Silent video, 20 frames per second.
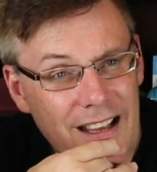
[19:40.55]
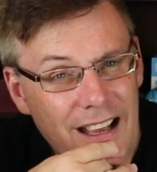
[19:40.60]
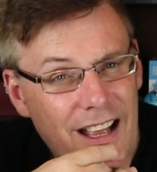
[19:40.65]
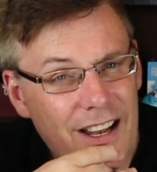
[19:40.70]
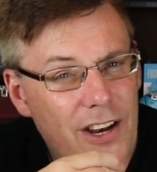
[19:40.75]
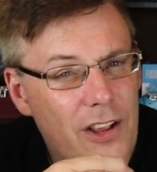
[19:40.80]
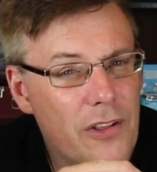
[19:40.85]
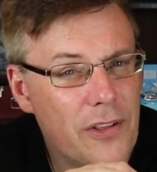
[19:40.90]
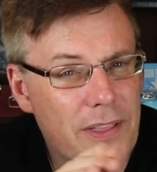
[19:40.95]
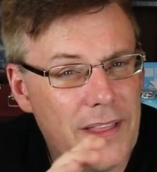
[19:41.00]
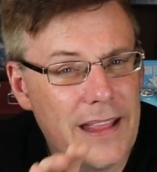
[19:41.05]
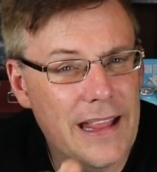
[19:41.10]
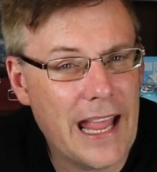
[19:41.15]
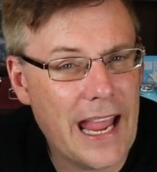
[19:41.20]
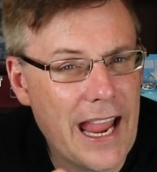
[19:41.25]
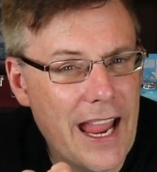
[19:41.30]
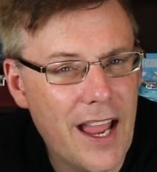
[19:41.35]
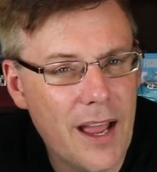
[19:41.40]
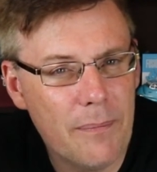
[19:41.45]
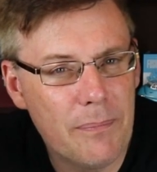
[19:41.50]
Another thing that
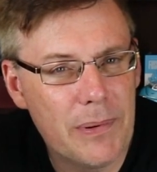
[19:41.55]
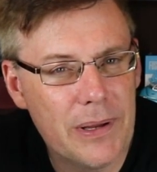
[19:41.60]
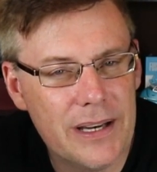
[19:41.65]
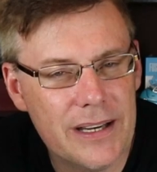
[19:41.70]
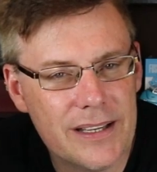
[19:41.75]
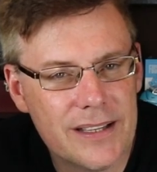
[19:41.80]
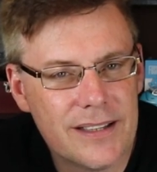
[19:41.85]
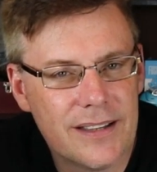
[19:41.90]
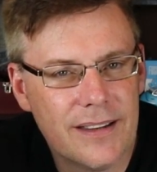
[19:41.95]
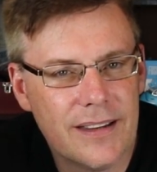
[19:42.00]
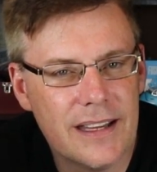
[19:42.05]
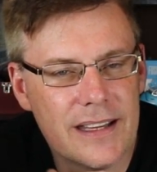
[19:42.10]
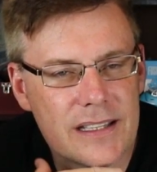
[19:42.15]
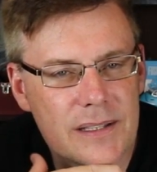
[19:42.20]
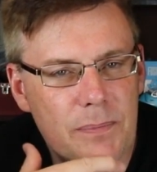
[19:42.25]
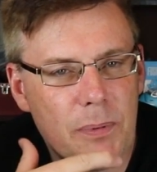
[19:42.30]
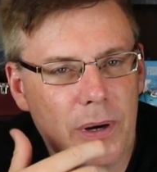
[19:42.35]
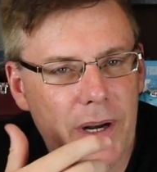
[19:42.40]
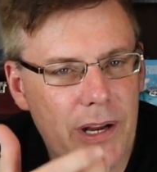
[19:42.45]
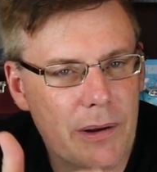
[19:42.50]
happened
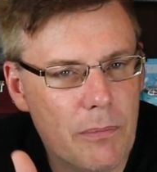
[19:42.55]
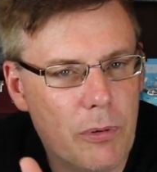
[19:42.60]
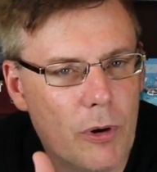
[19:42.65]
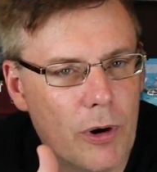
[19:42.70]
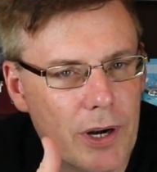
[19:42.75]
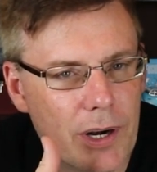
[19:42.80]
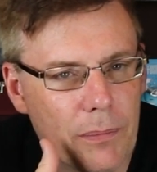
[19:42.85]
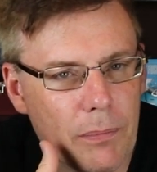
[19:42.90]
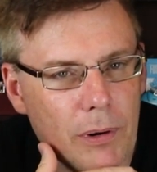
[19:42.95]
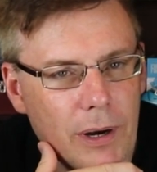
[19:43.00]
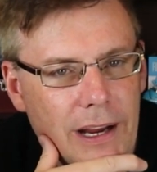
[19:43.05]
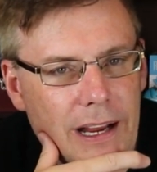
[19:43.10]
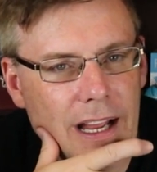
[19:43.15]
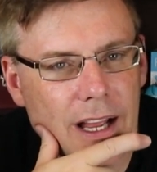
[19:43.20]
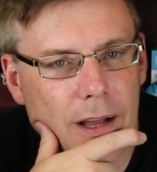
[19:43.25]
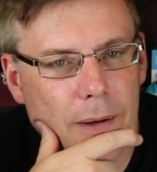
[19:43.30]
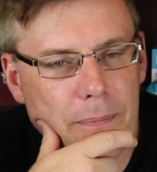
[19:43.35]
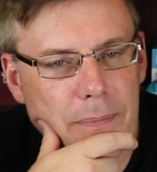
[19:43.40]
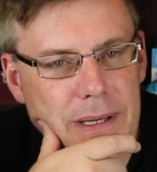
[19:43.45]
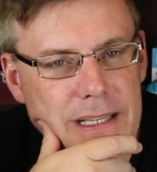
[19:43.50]
that's pretty important to bring
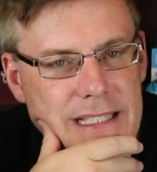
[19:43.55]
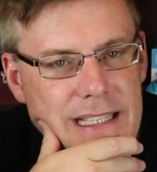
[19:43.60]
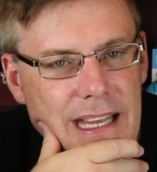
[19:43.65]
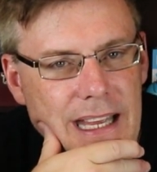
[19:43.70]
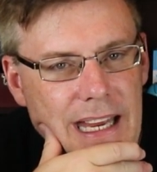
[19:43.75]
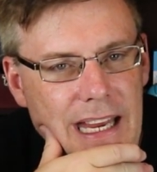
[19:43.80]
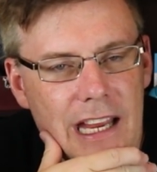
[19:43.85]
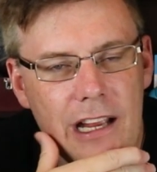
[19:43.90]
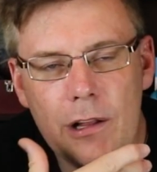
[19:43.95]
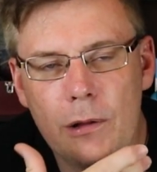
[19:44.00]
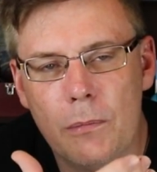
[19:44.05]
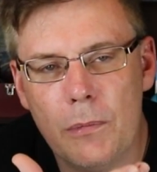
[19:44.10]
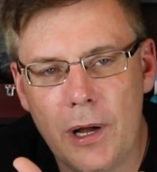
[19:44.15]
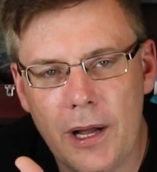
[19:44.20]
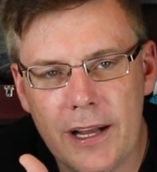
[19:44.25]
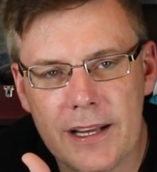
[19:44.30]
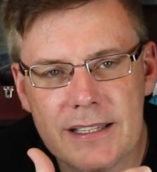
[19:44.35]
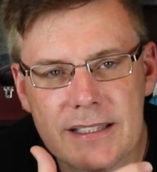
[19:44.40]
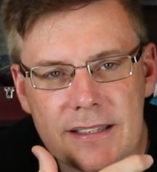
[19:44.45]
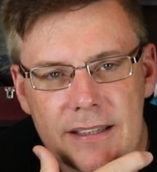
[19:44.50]
up is that eagle
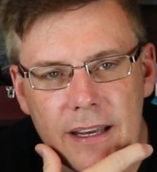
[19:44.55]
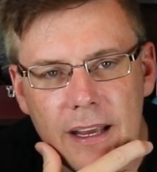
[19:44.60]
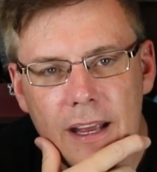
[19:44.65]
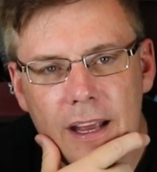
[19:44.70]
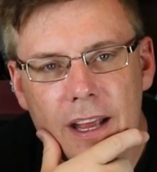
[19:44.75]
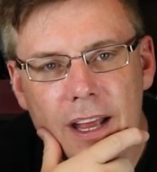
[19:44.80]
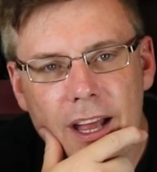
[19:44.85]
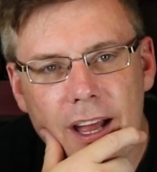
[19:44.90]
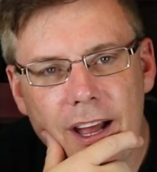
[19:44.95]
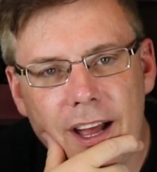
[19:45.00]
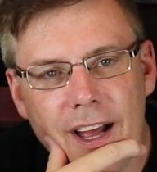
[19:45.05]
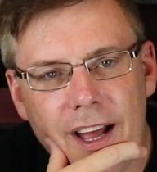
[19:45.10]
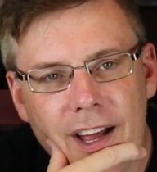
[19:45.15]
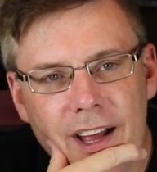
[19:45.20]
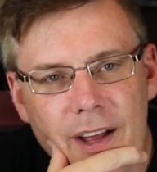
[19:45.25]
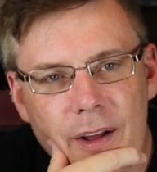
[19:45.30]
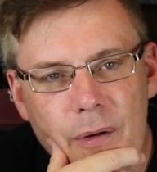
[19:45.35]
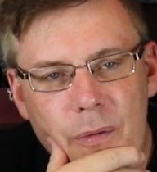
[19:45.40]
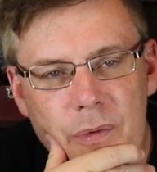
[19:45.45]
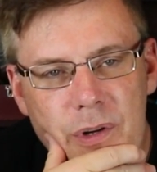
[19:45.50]
moss
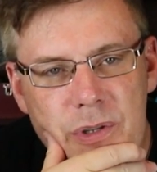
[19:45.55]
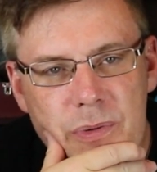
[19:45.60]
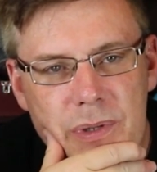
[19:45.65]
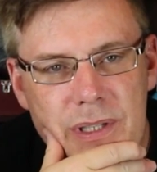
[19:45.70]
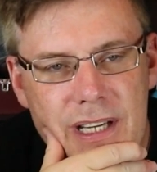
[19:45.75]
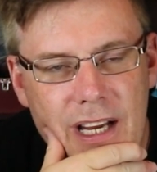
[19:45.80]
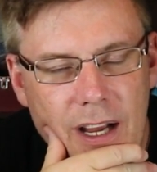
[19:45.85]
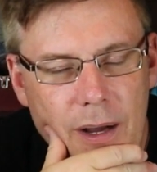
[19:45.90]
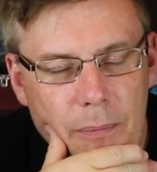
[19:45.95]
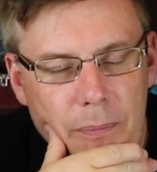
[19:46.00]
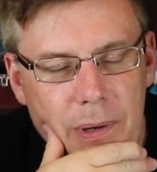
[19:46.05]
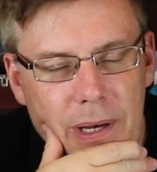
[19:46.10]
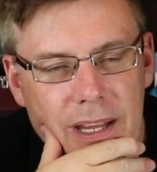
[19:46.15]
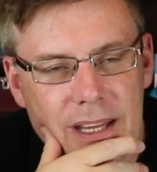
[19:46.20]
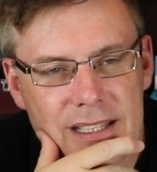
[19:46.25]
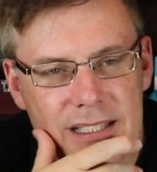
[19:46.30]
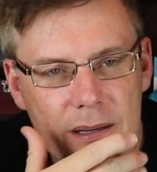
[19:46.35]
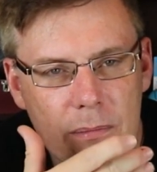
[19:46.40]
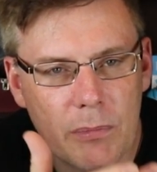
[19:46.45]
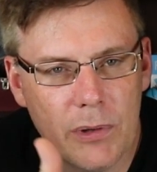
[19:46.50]
which was a company
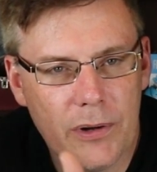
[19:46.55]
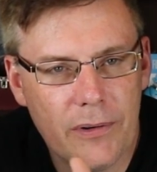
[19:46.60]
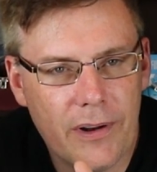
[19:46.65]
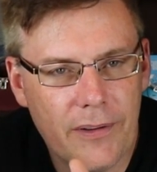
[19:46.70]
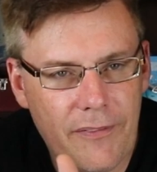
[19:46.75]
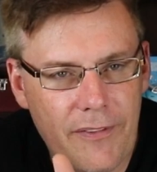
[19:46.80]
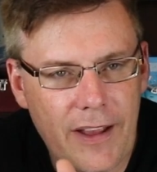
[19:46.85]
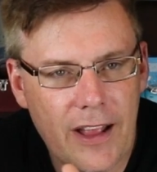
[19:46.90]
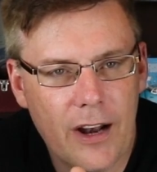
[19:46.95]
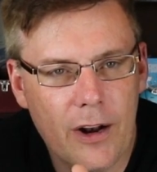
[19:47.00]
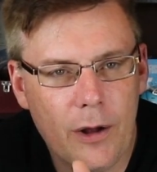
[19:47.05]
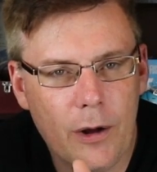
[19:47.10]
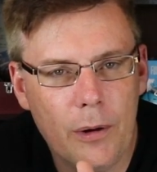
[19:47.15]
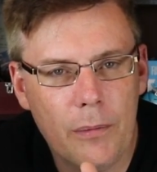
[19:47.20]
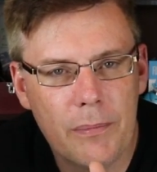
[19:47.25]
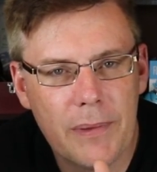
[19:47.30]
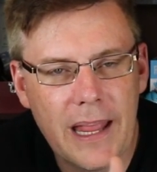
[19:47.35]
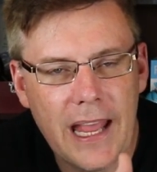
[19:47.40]
similar to Fanhome.